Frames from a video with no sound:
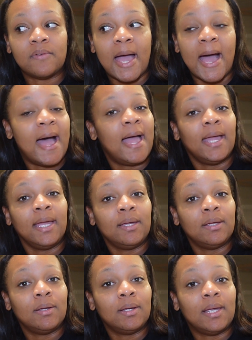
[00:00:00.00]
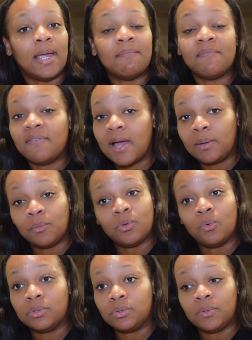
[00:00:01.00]
I am fine with
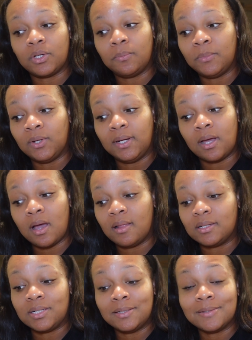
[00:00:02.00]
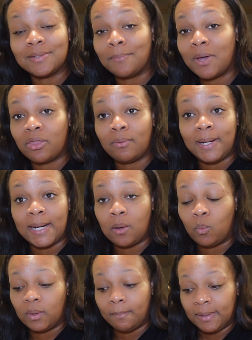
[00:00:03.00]
going to a community college. It doesn't bother me
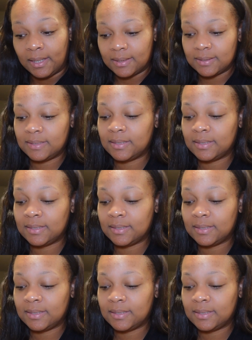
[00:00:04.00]
not one bit.